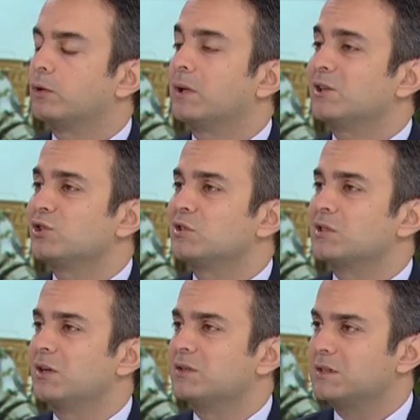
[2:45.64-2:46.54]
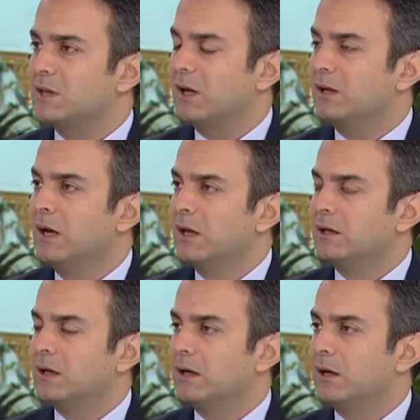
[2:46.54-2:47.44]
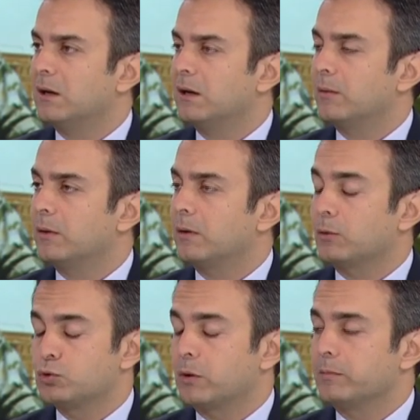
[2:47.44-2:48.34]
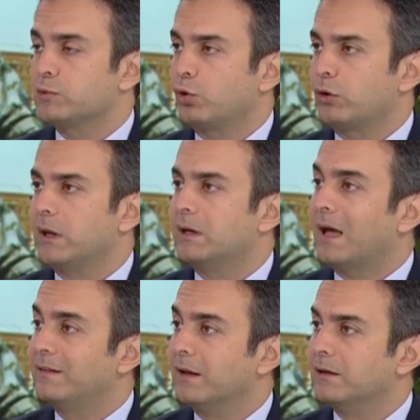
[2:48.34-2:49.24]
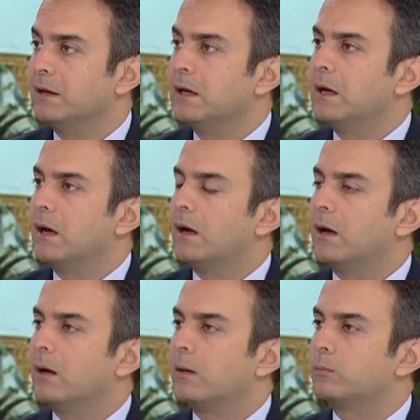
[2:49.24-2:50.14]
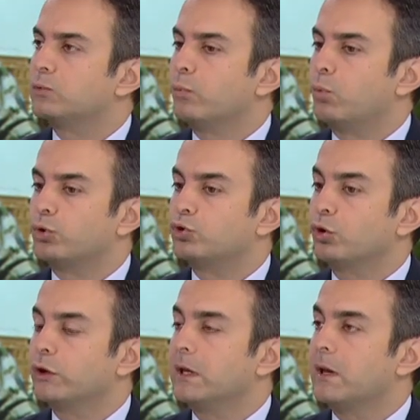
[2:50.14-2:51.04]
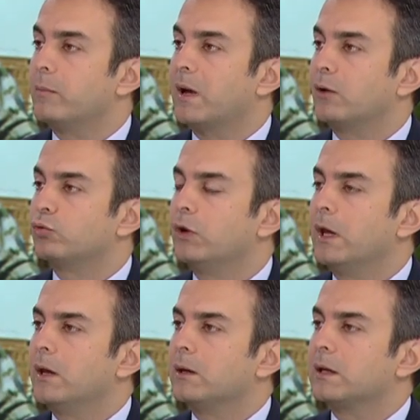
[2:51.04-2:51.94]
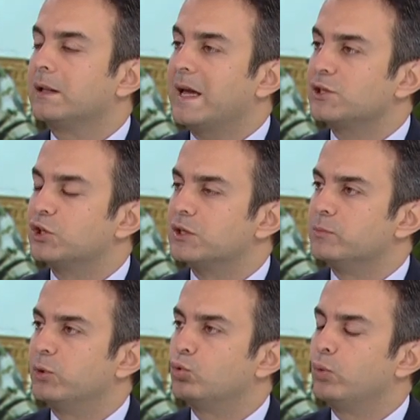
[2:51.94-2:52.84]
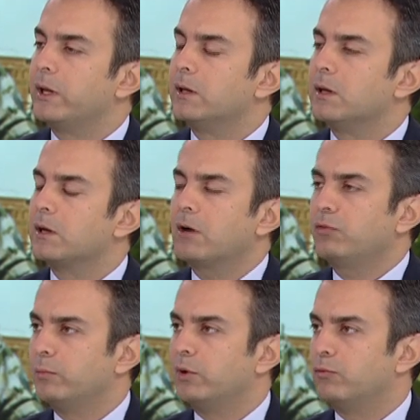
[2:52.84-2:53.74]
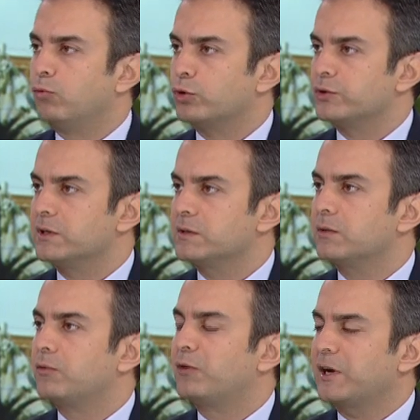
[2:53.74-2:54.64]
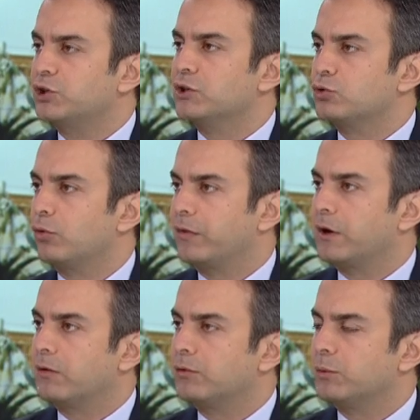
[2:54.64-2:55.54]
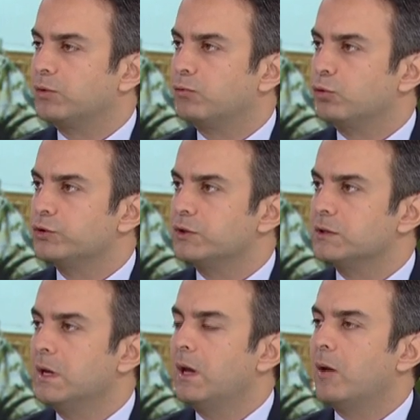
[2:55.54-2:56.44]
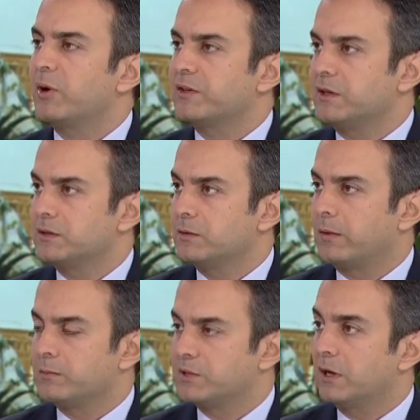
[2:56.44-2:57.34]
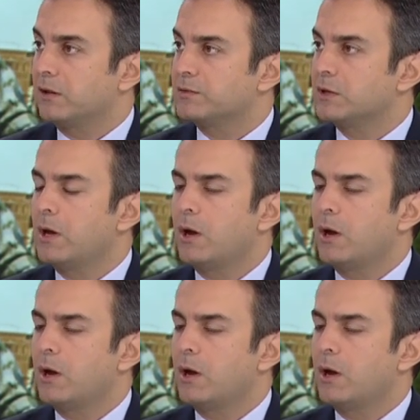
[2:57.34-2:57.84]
collisions inside, uh, uh I'm sorry, in Aden, uh, were talking about clashes between government forces, fractions of the government forces among the, themselves